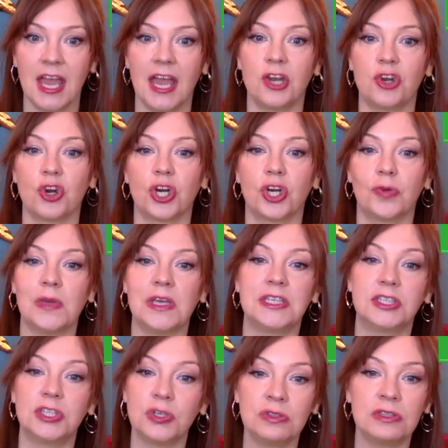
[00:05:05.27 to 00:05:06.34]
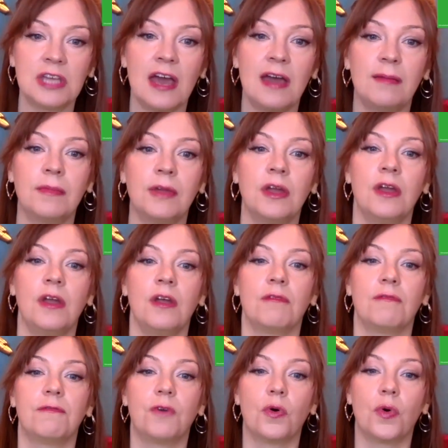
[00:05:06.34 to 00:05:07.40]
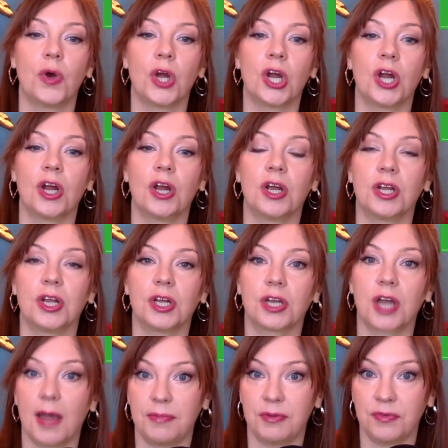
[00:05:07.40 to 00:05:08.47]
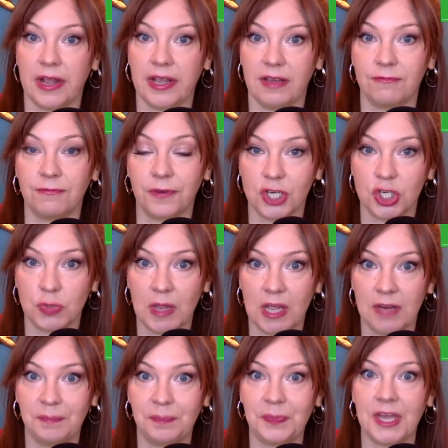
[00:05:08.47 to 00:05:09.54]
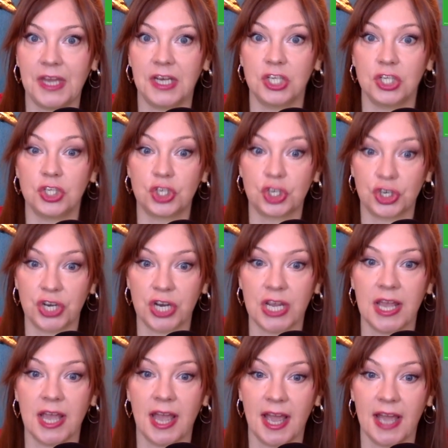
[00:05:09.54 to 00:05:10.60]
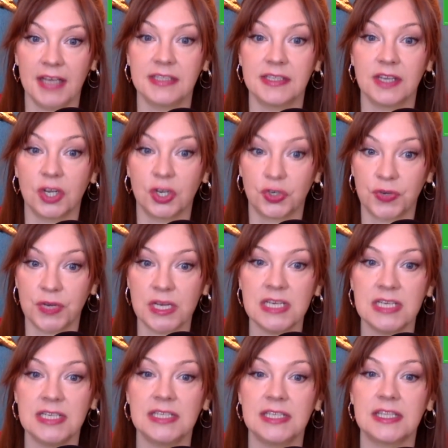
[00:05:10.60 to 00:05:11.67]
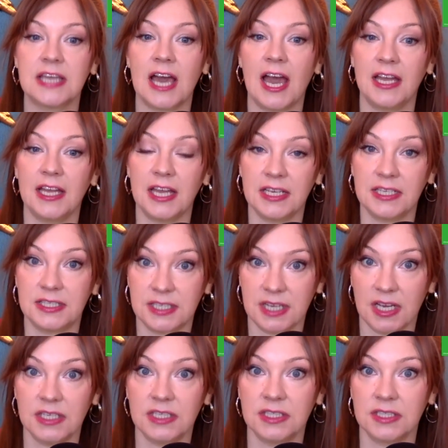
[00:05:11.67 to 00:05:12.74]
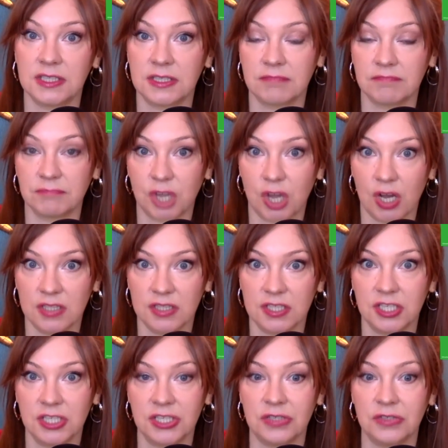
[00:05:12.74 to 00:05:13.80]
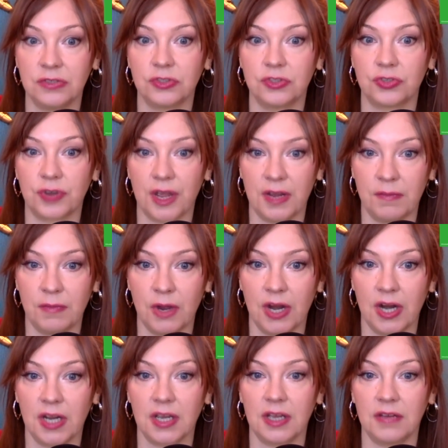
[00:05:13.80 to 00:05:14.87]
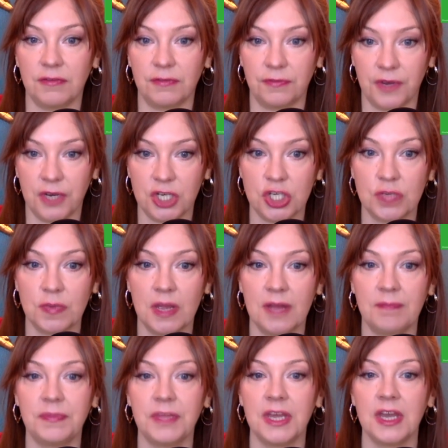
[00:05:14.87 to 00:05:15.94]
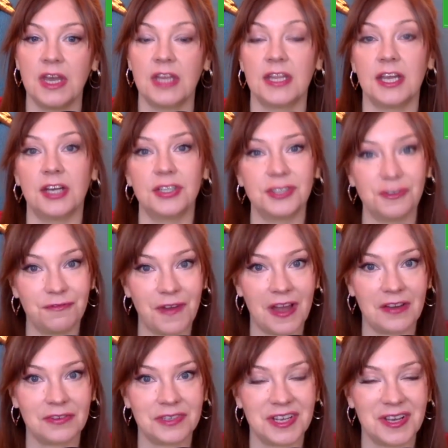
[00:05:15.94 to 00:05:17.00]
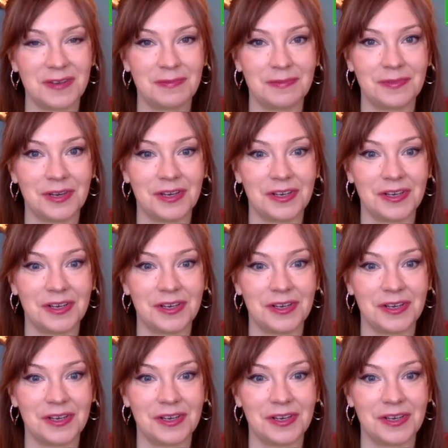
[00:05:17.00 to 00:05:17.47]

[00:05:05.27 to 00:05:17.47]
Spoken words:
and Hermès sued them for copyright infringement. And a jury has agreed that it does constitute trademark infringement. They also found him